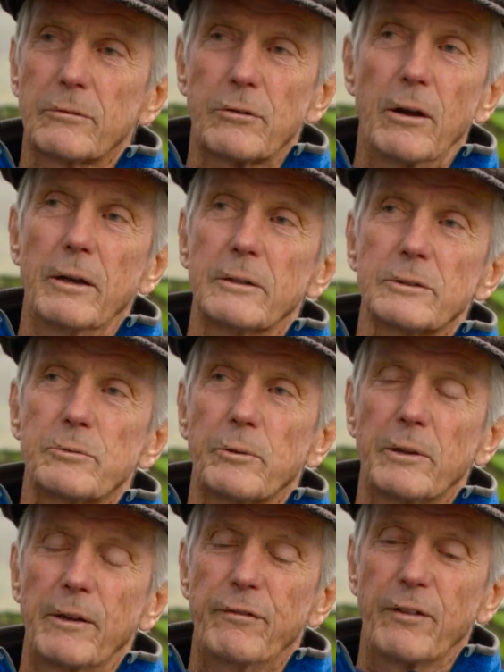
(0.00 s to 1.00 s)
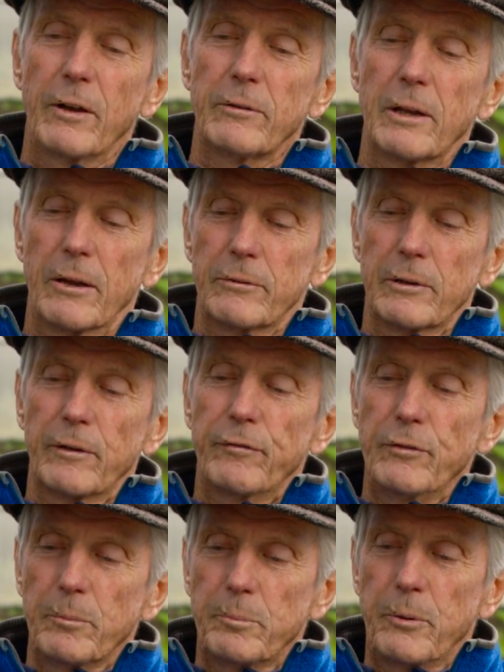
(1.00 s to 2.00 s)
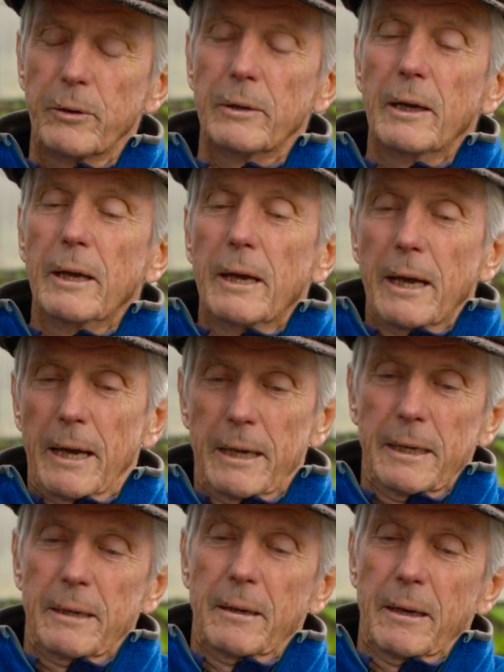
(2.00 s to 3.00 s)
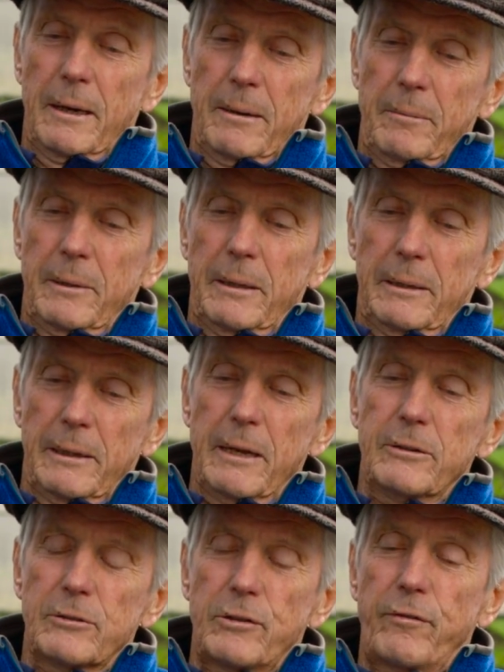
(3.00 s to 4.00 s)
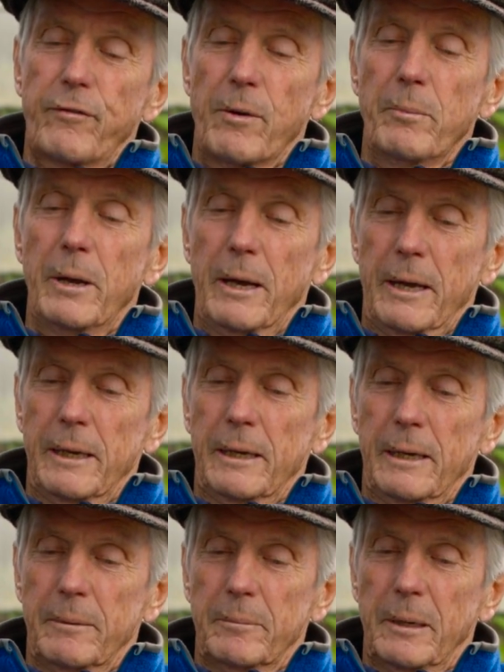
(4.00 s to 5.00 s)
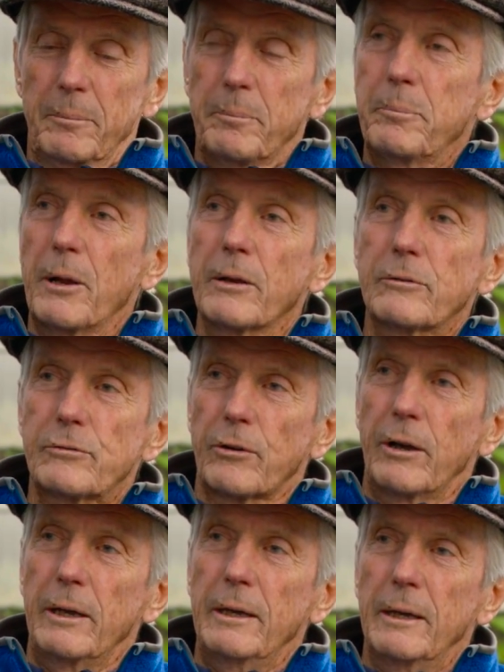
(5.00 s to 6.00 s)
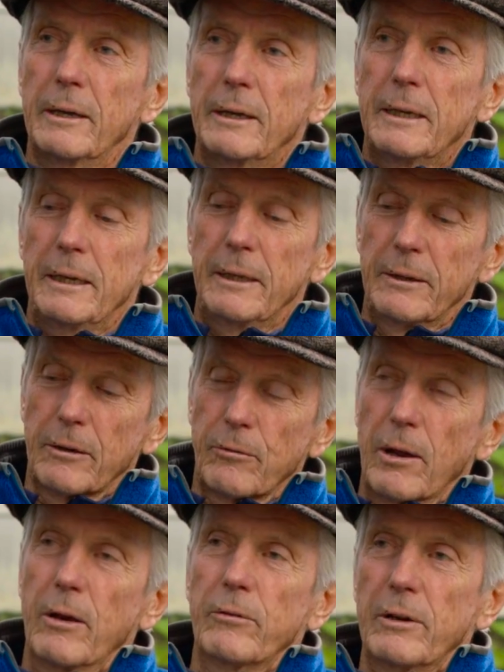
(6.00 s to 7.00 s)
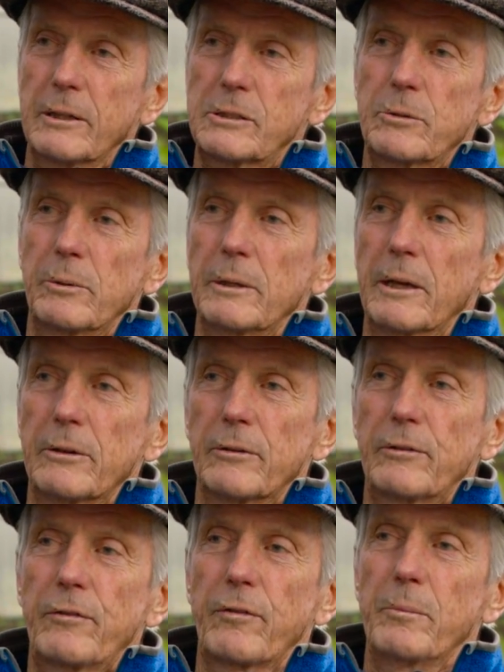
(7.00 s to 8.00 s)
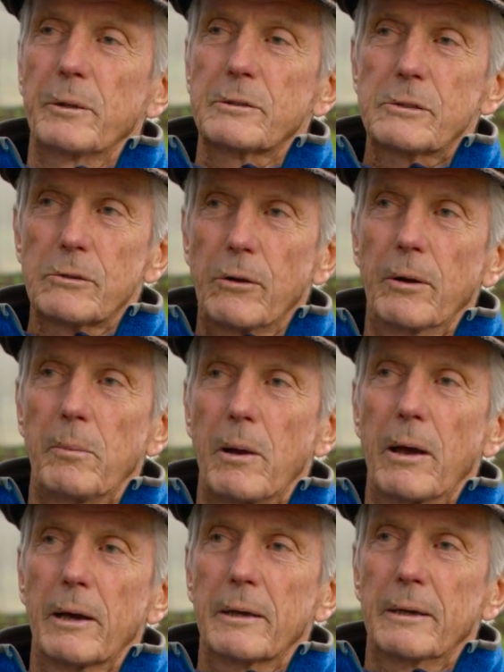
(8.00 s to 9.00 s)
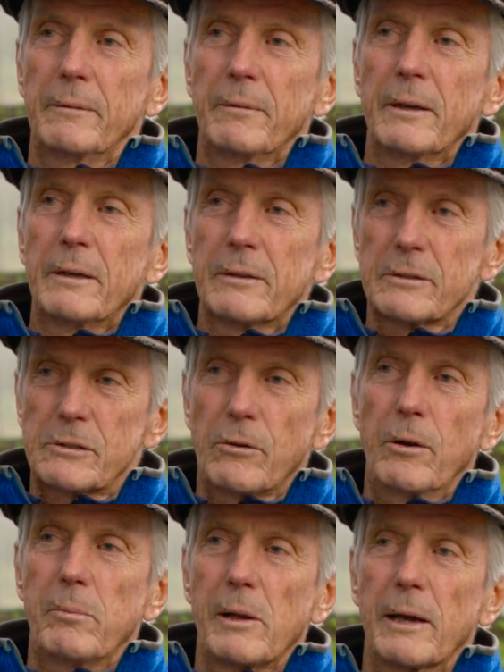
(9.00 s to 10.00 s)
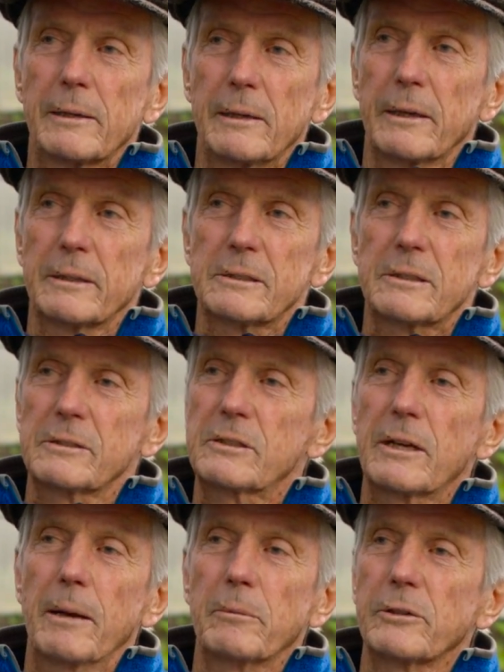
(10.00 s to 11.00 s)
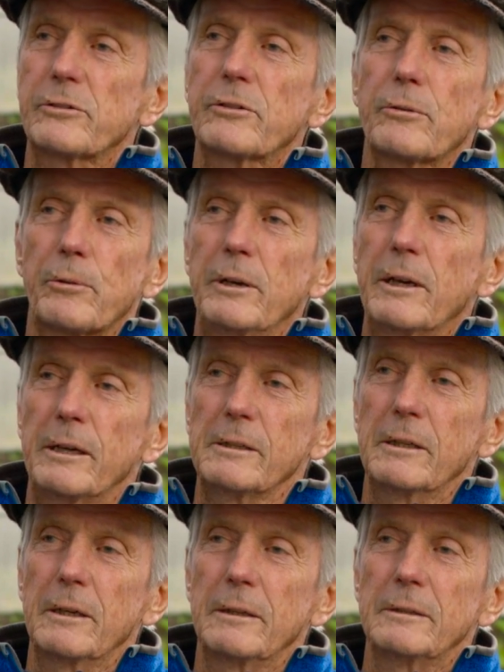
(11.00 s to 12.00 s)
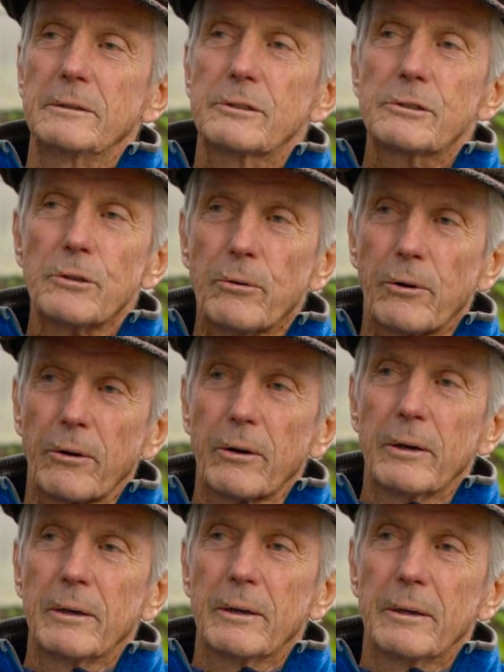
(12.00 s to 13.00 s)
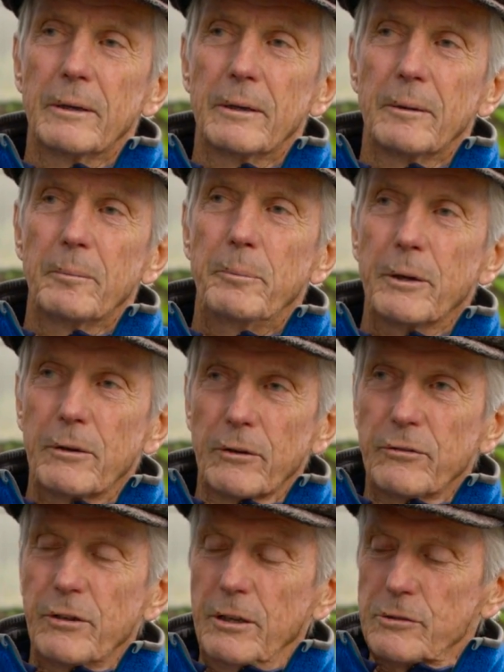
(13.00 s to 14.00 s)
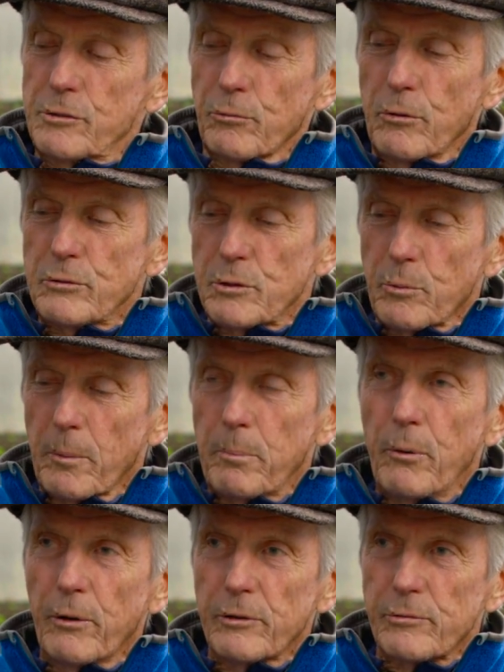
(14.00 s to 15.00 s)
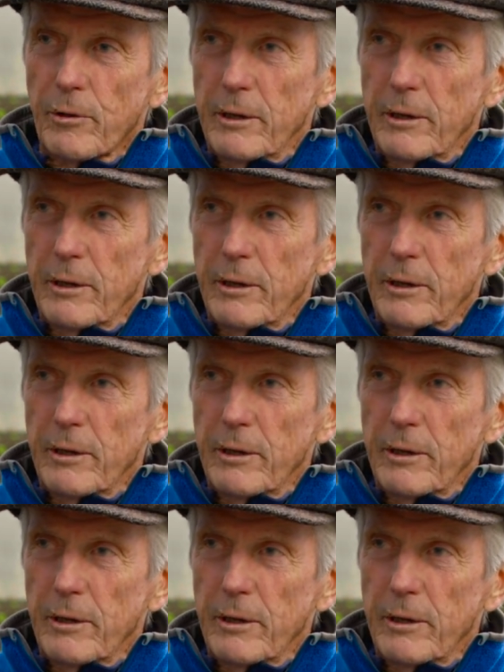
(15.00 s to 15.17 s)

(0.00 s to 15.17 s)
trials where they found out that if you put a lettuce from a plug tray in the ground next to a lettuce from a soil block, the soil block lettuce established 3 days sooner, because its roots were poised right